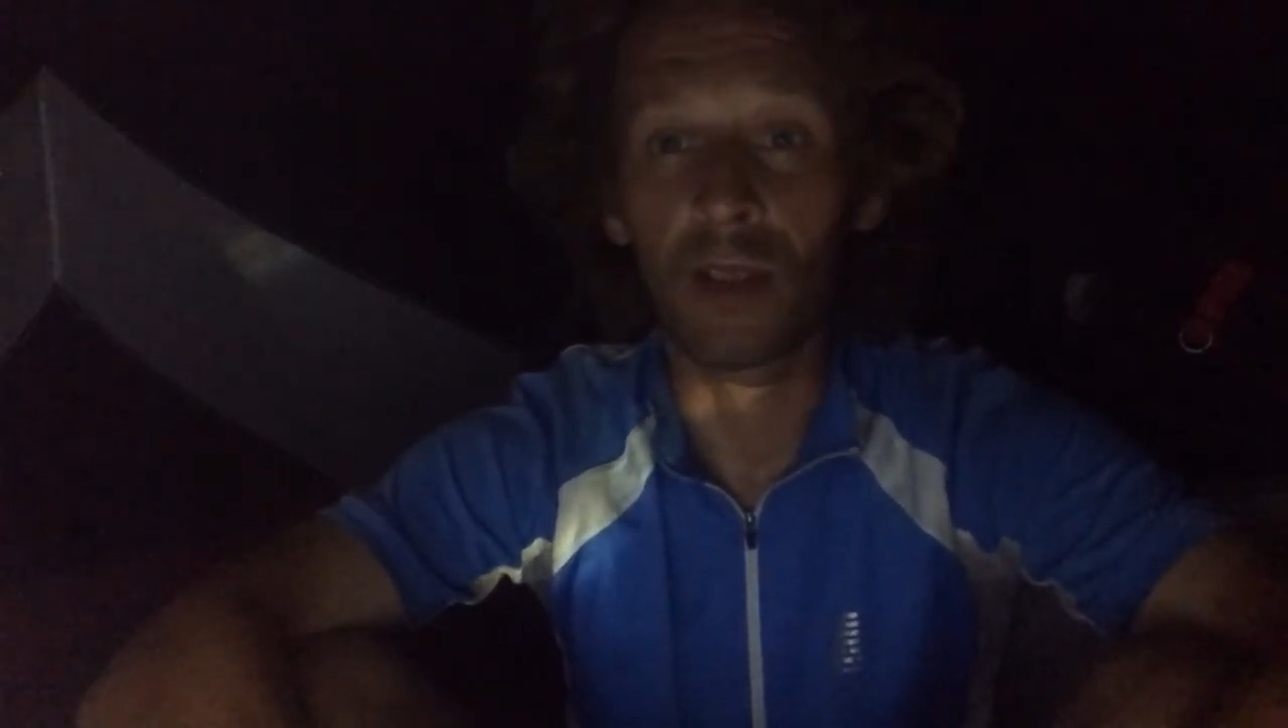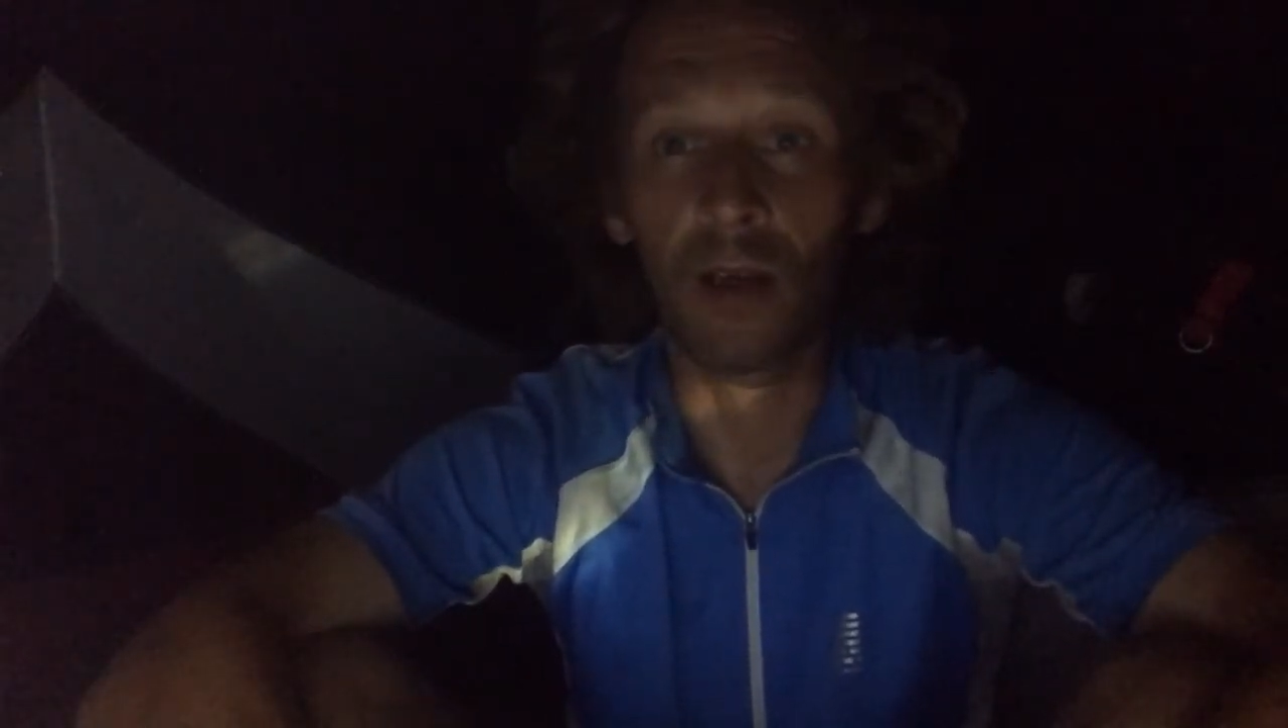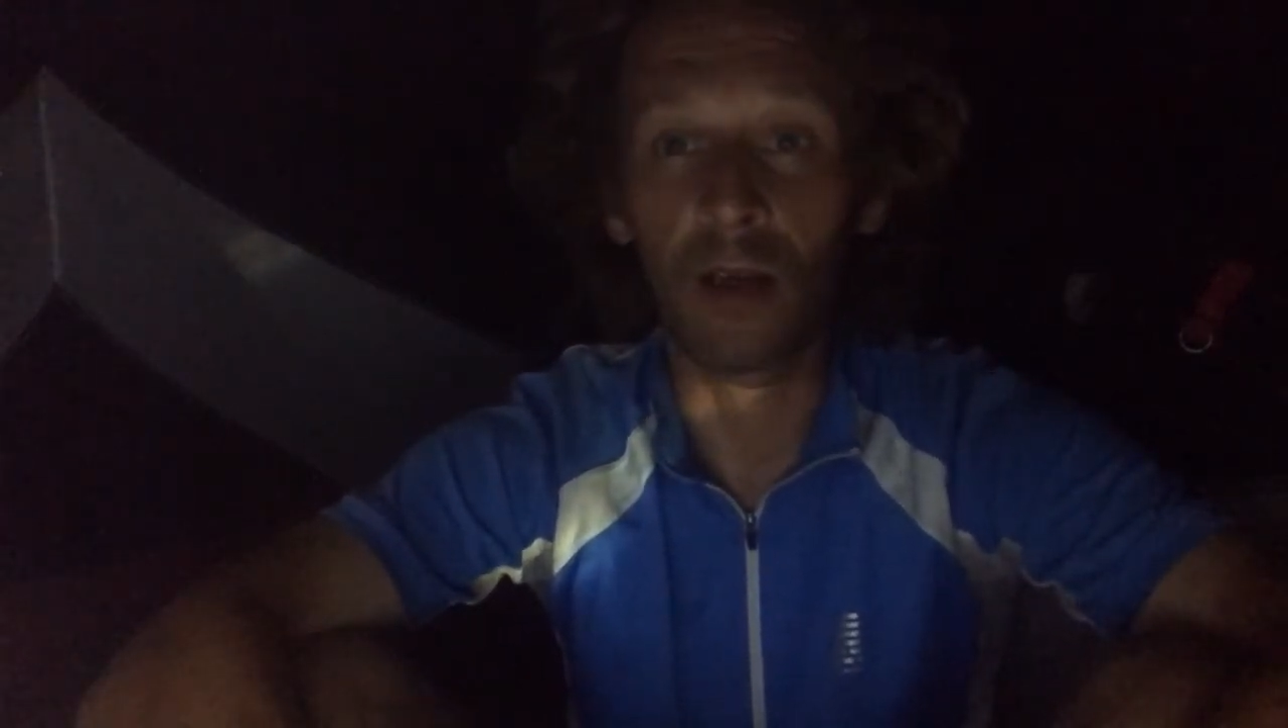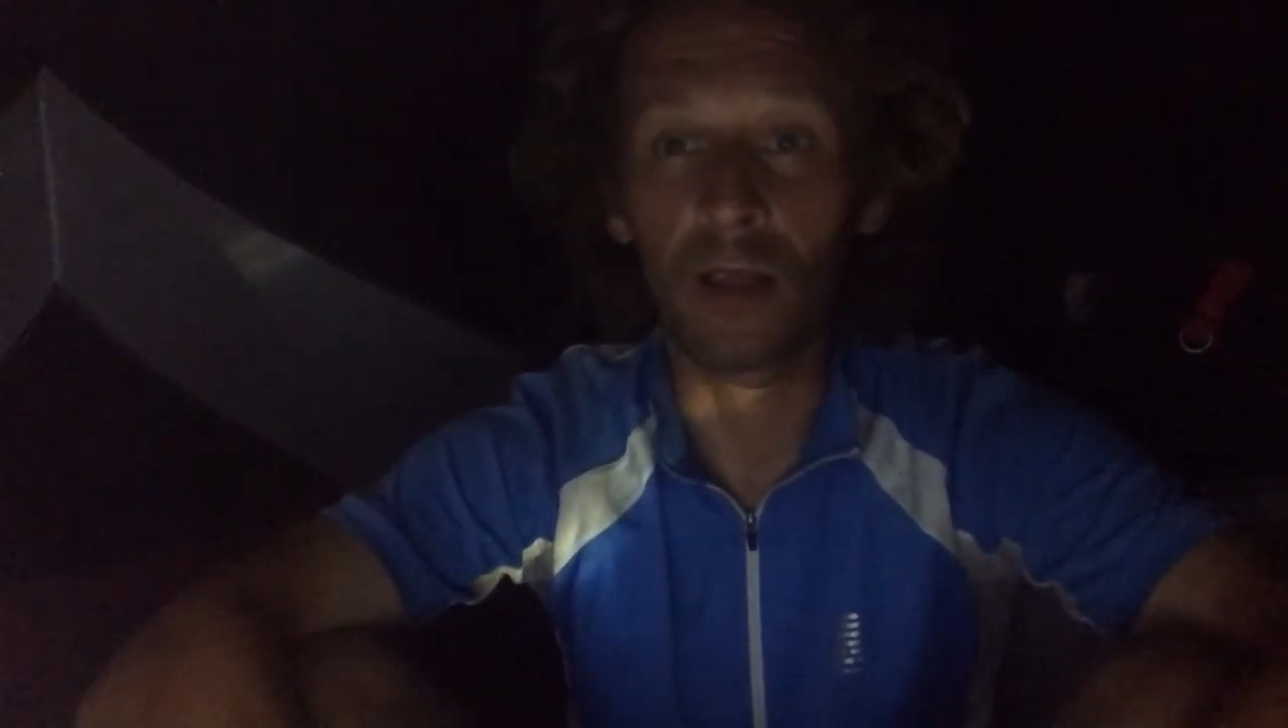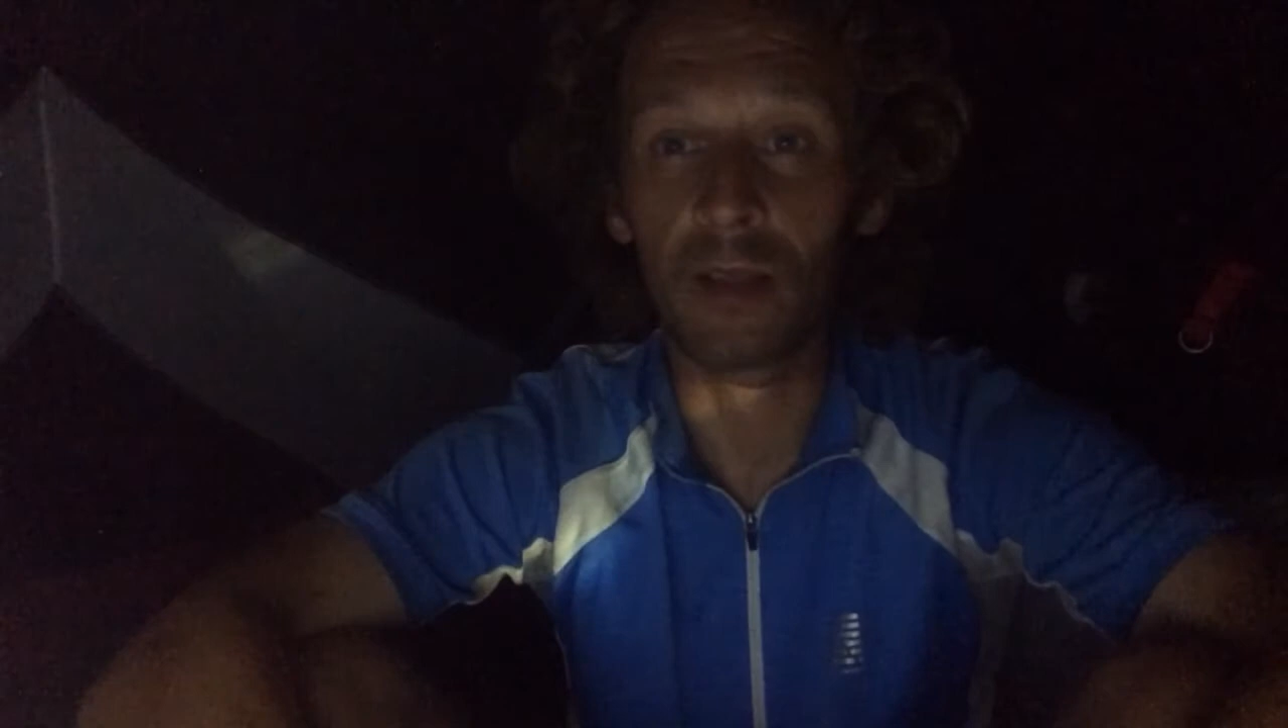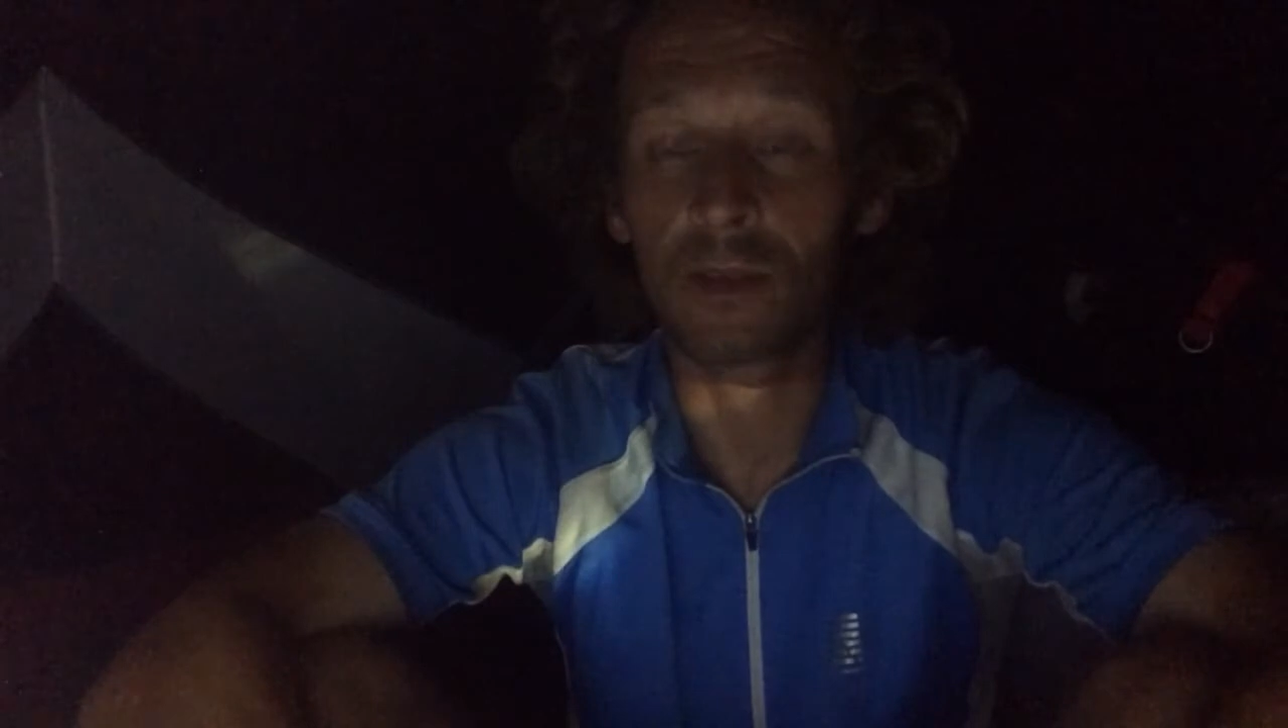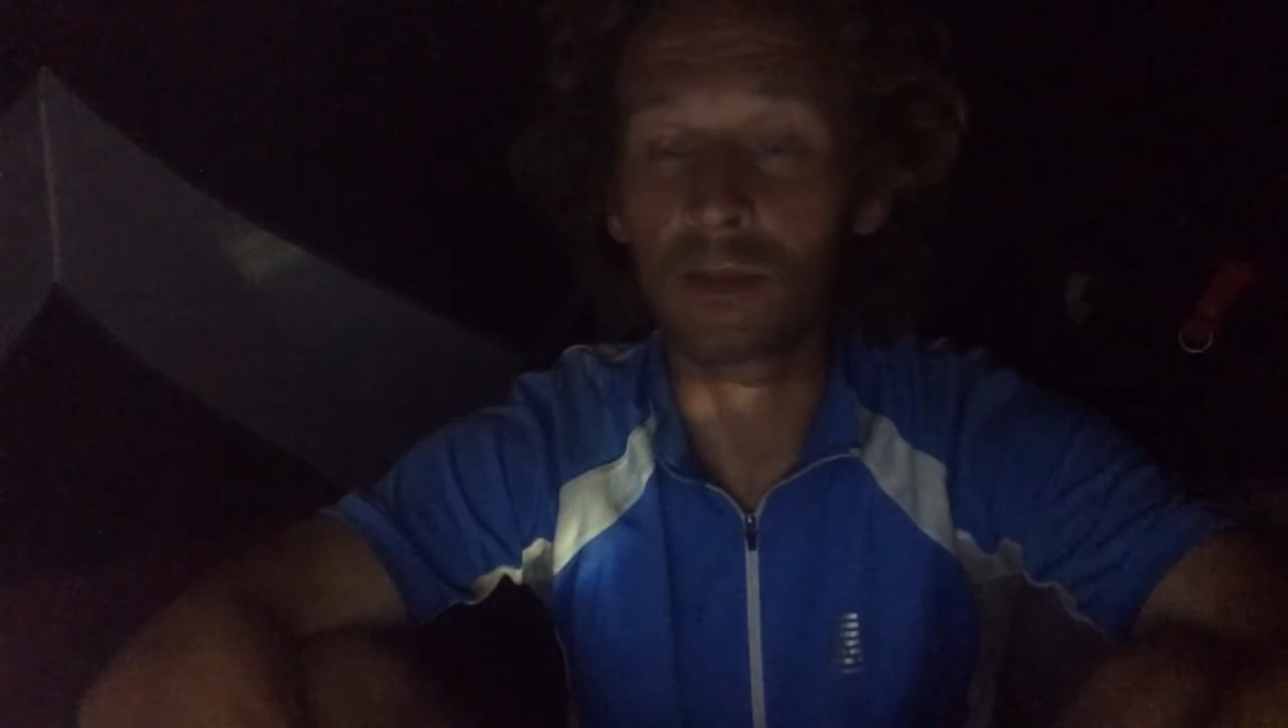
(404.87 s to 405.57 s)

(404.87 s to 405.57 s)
light